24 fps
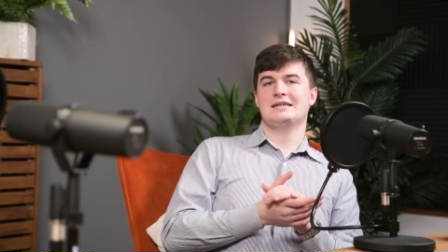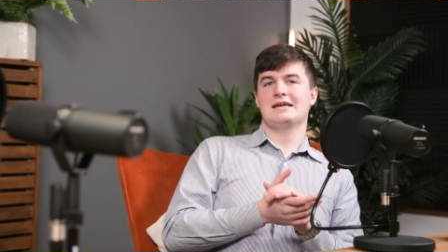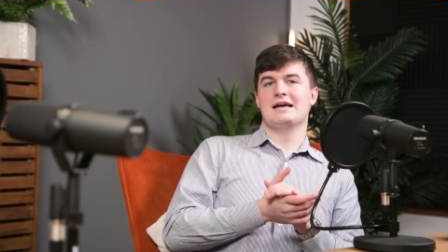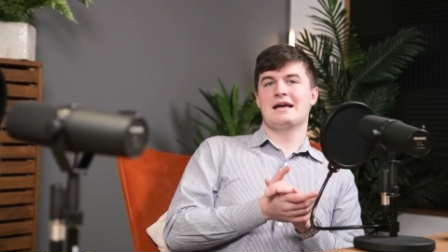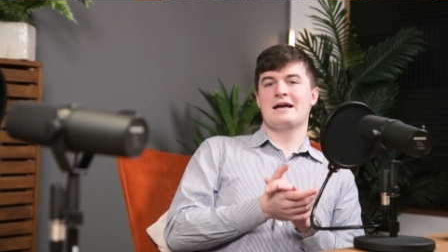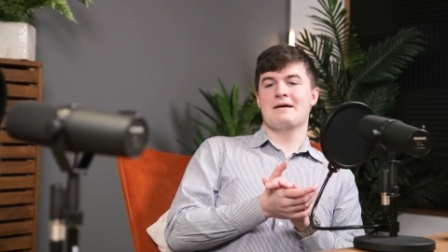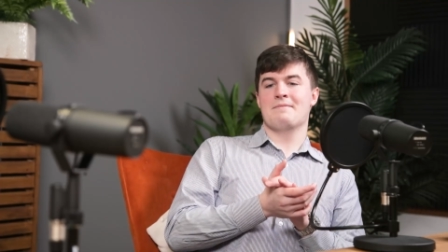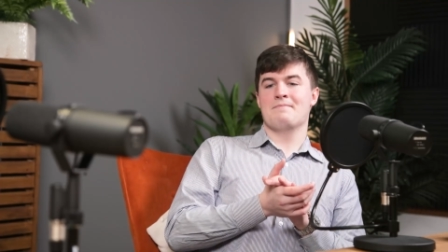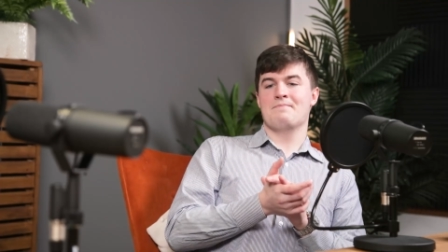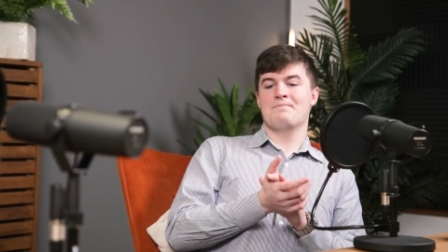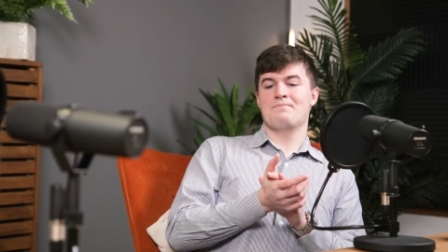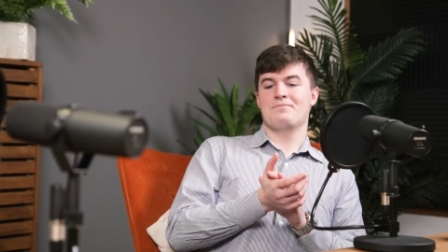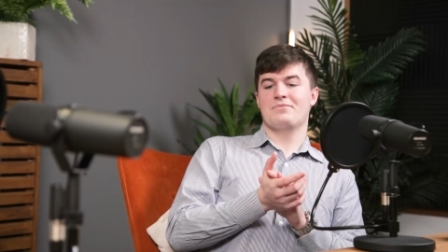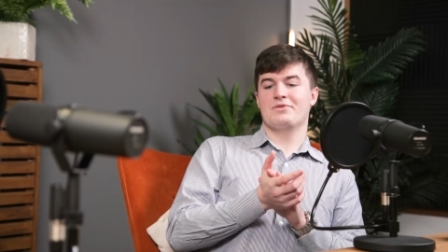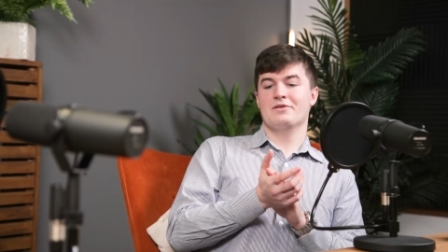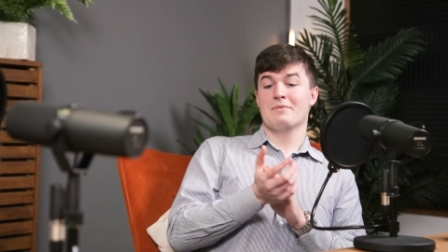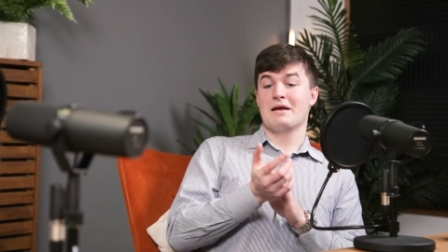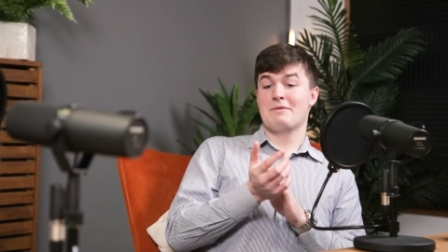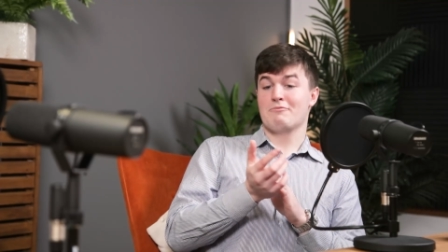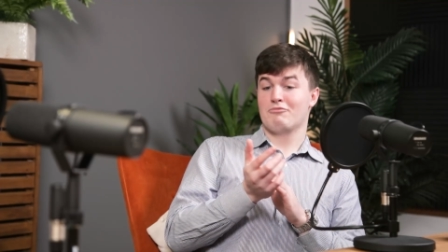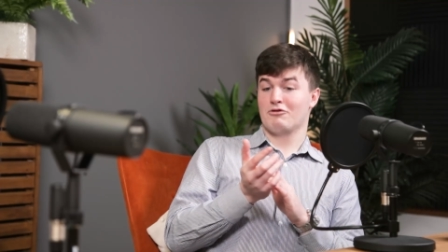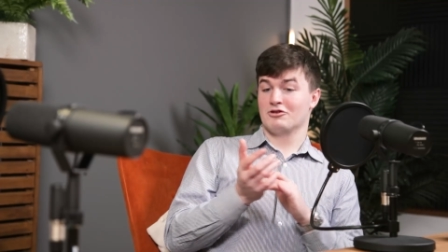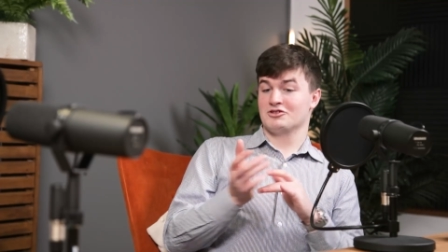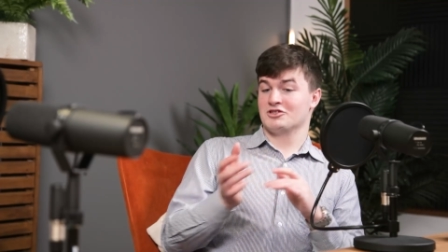The
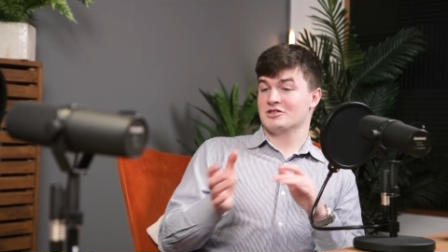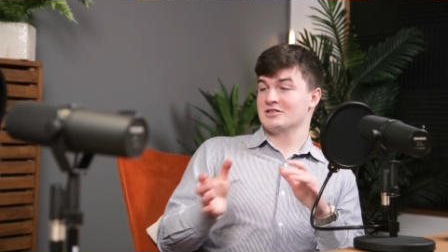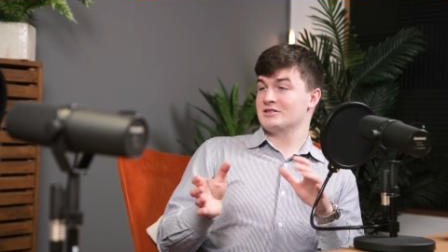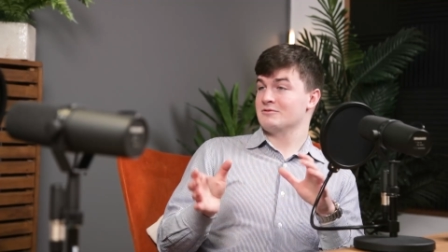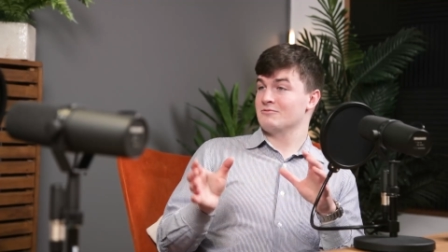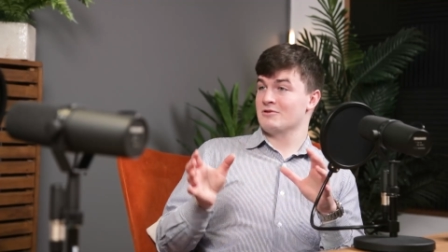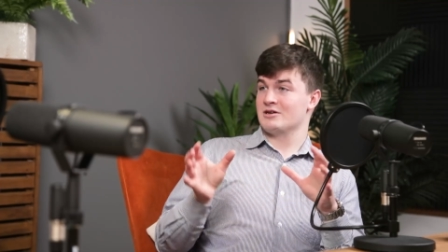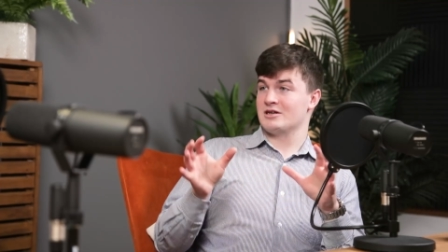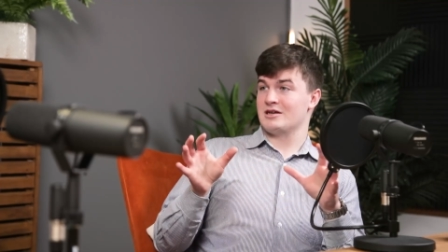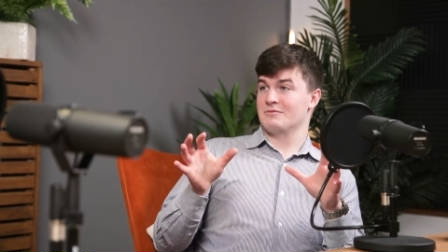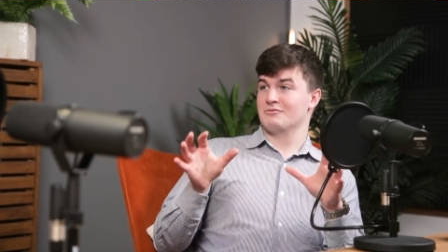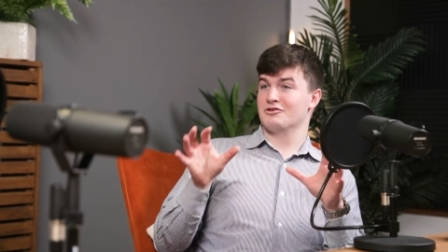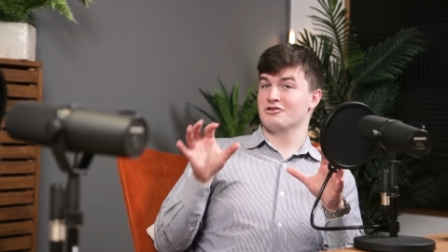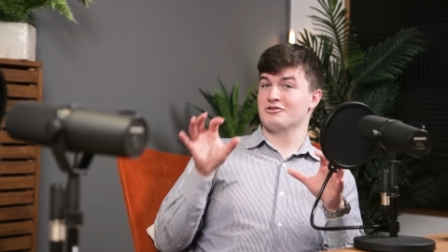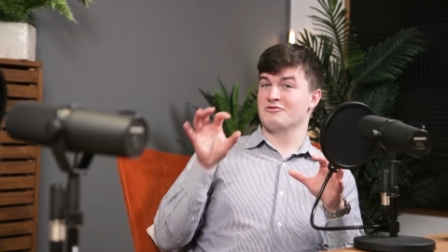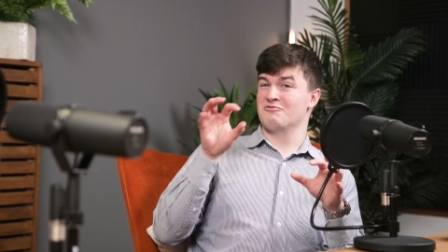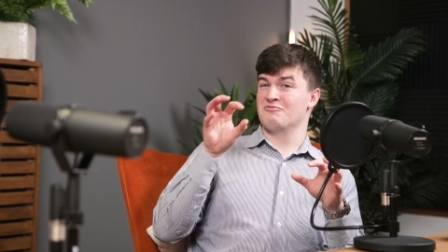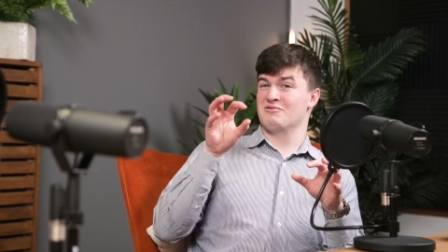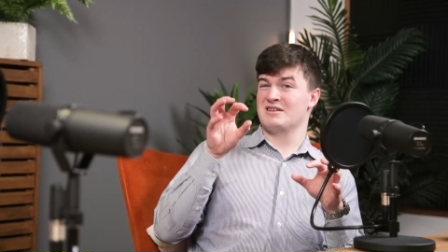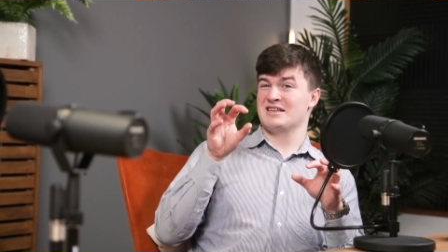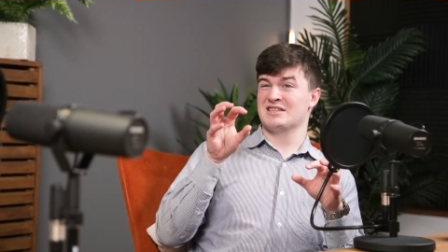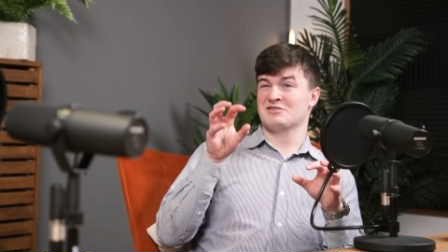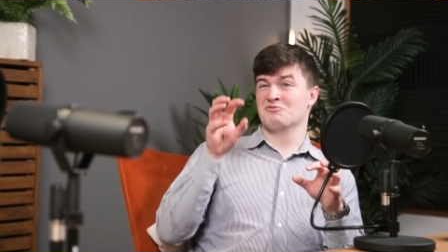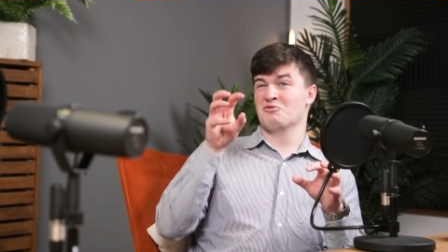main project of work I'm doing
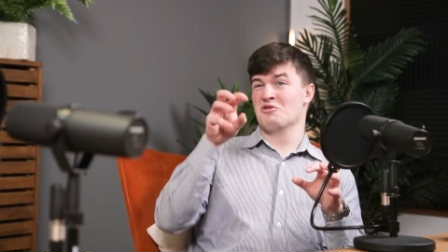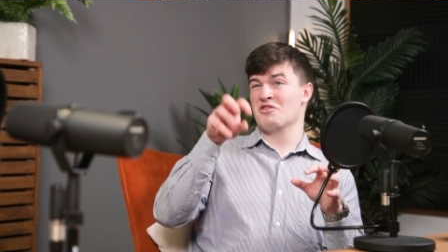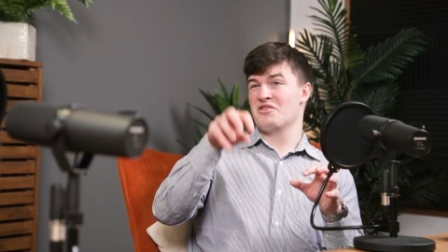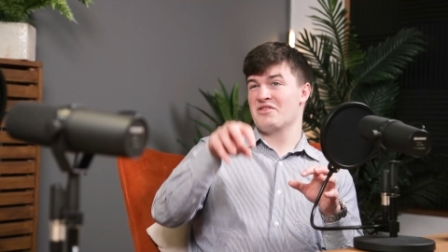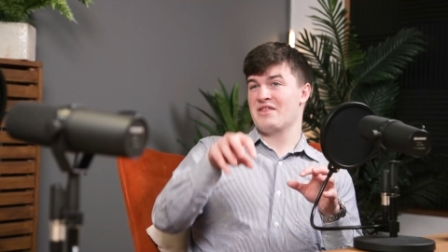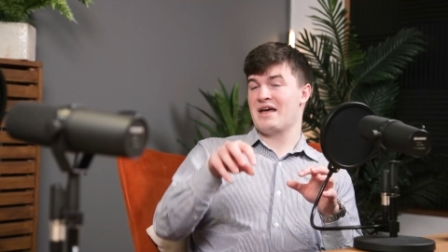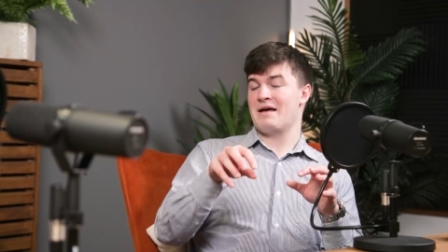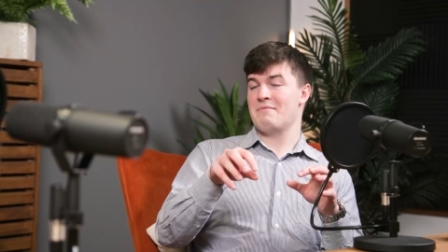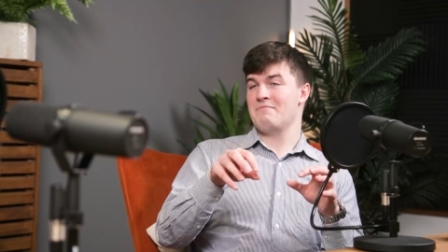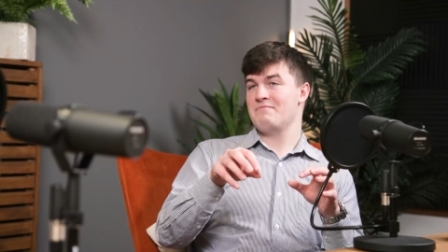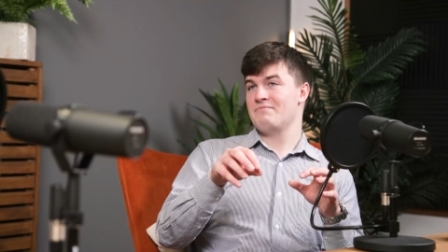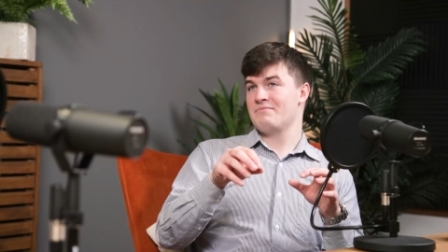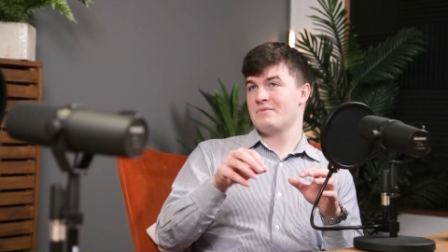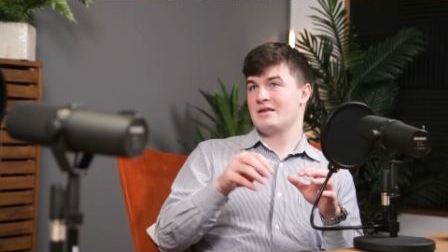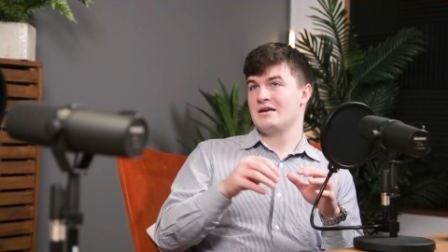is with them.